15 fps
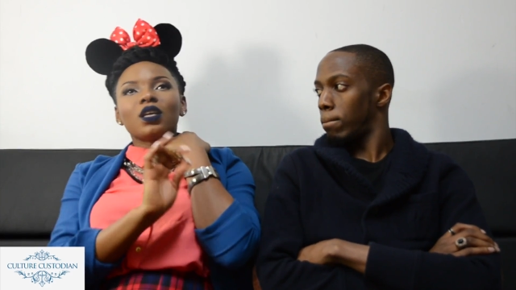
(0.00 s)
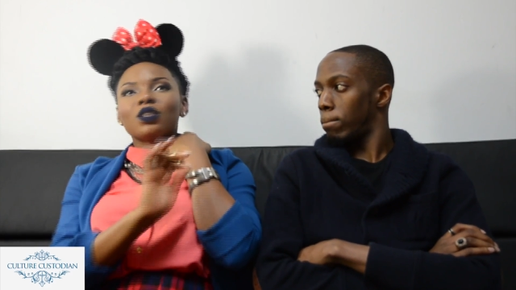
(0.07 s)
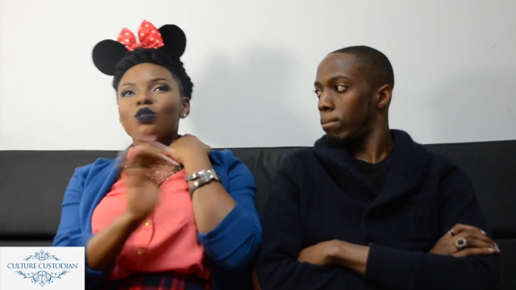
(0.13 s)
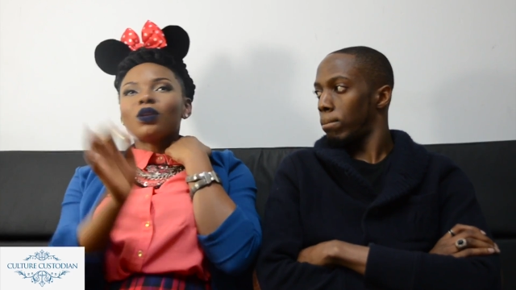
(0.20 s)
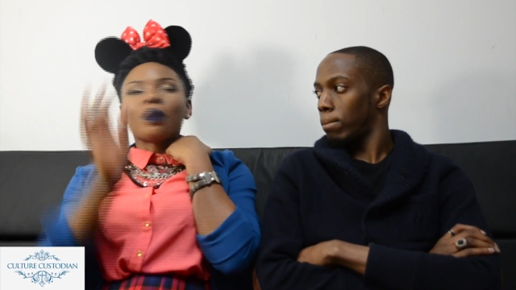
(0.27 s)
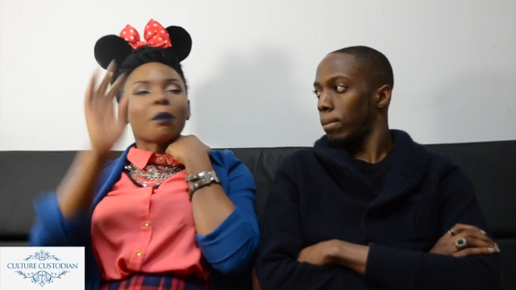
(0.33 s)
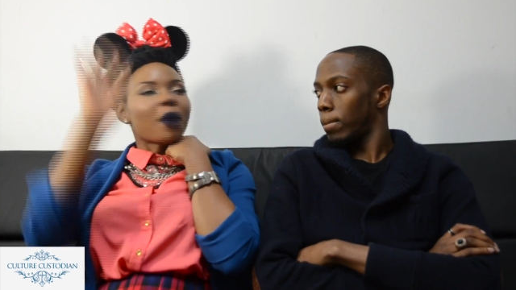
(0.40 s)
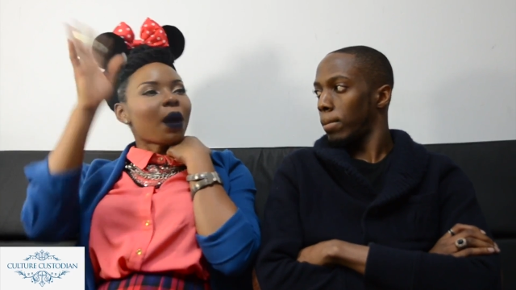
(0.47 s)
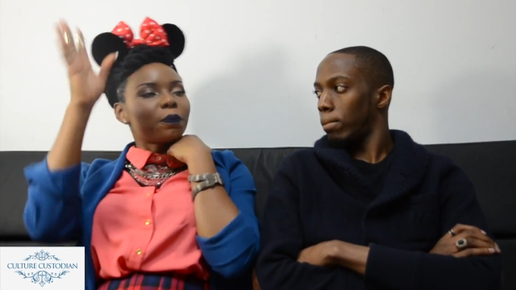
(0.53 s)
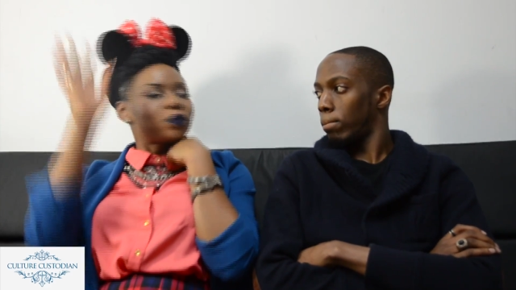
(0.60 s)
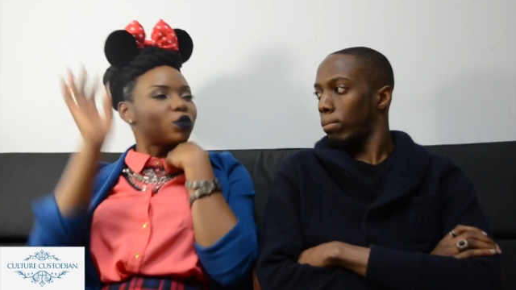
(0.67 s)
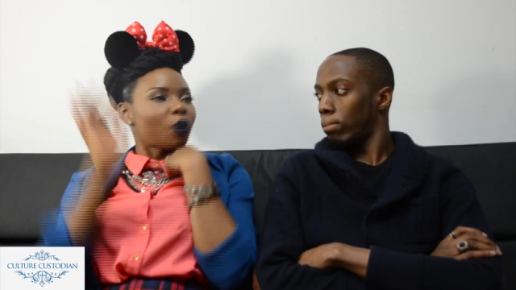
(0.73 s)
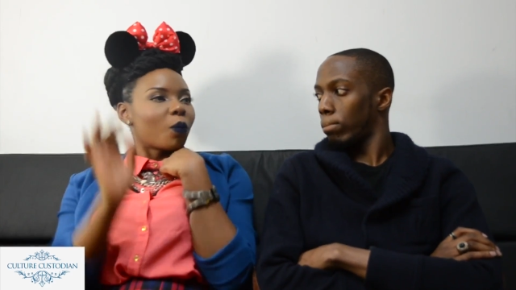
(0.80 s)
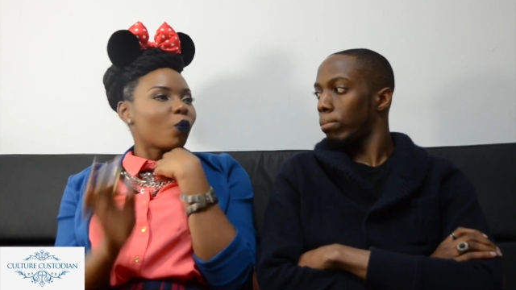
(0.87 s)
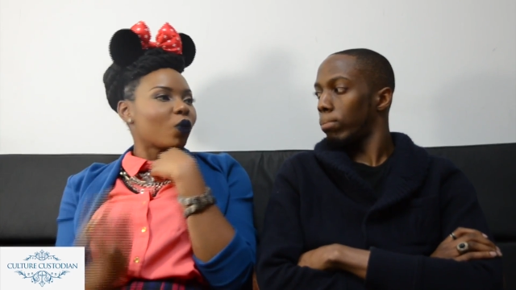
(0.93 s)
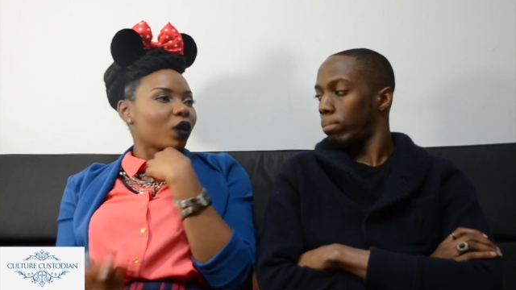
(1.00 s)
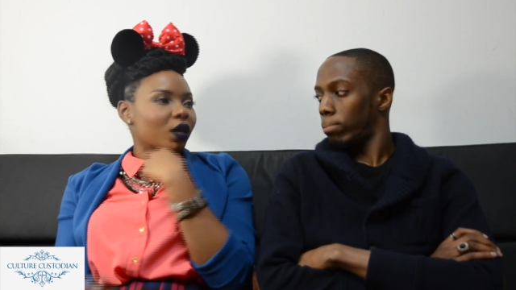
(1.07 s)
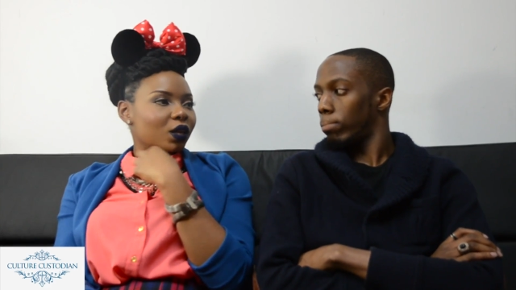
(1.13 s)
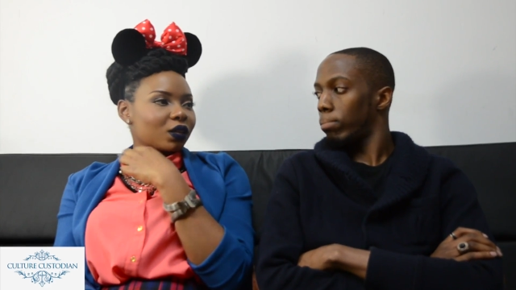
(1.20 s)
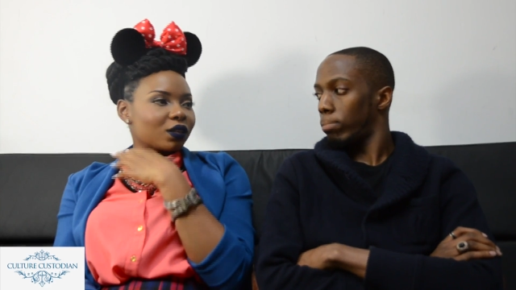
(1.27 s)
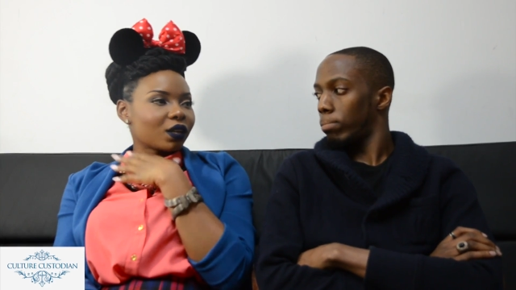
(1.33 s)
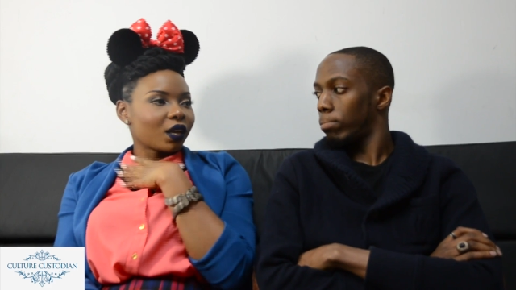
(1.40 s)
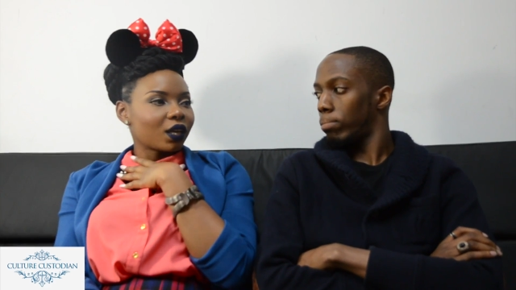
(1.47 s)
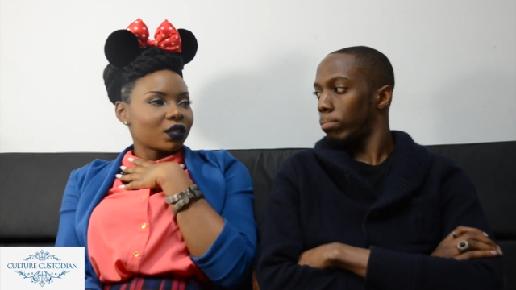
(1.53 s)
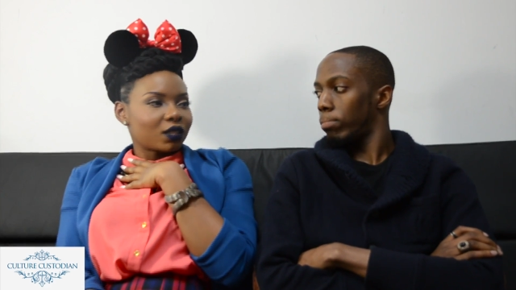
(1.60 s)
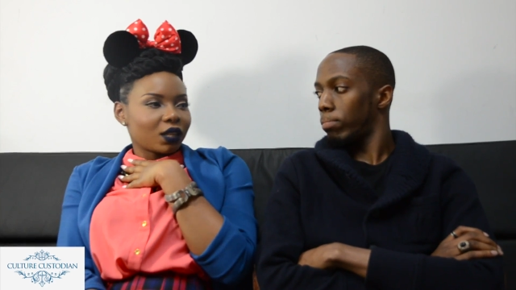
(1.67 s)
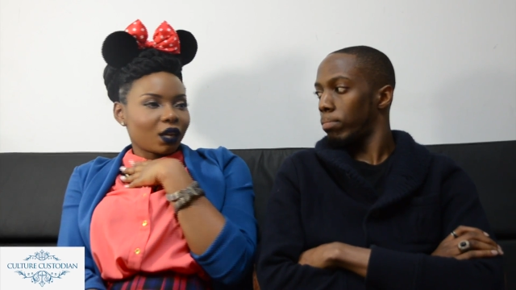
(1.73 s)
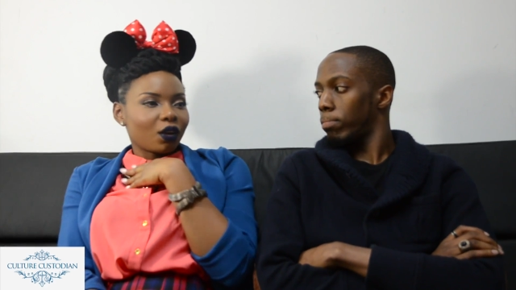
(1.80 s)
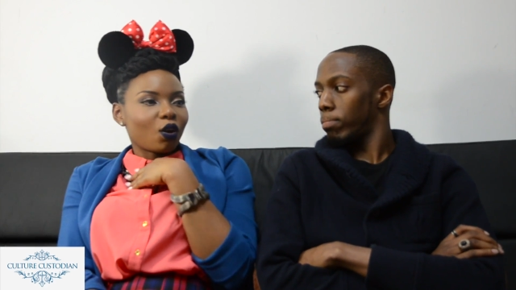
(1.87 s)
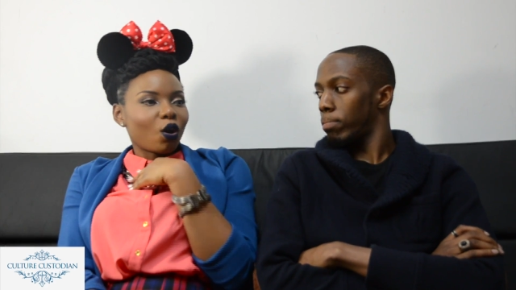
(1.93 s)
Speaker 1: it's on a map somewhere. Like
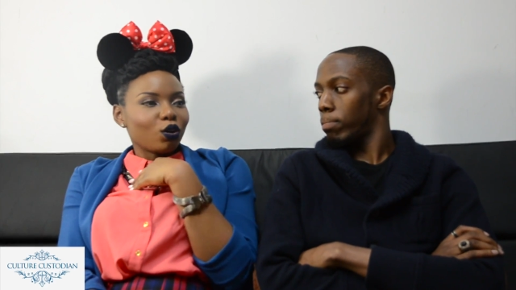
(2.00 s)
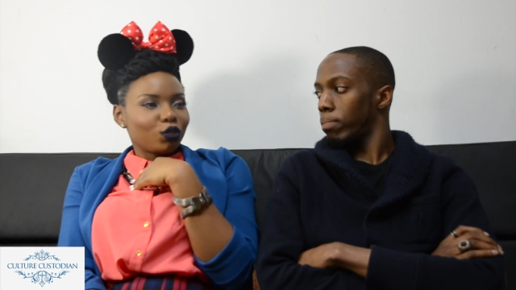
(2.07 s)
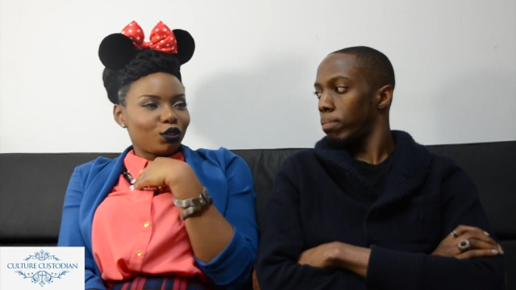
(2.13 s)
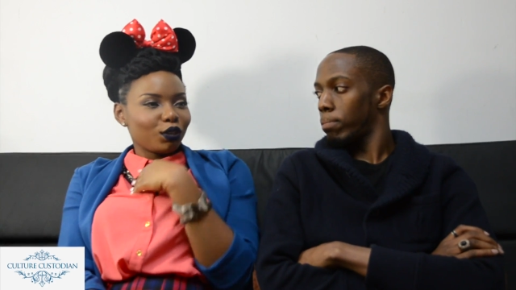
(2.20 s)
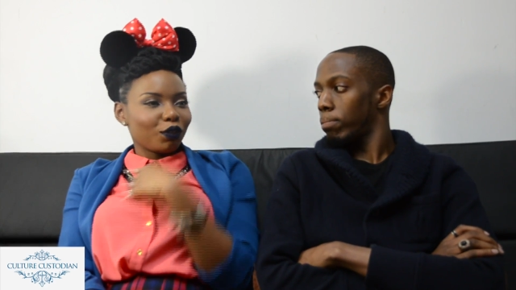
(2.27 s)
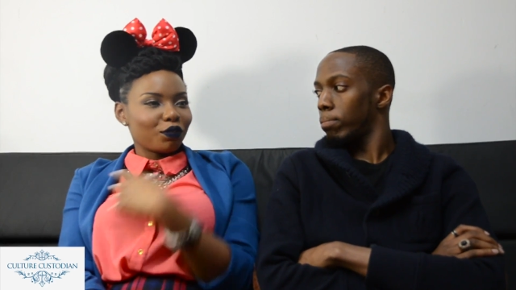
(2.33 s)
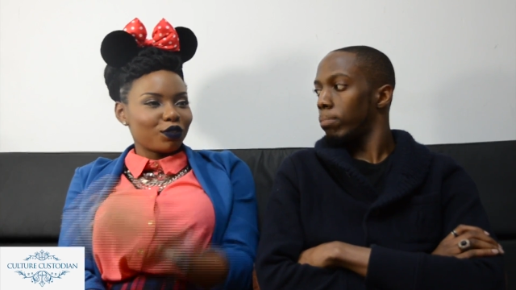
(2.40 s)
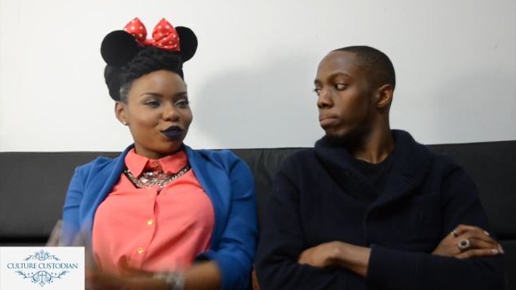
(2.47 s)
it's like a country of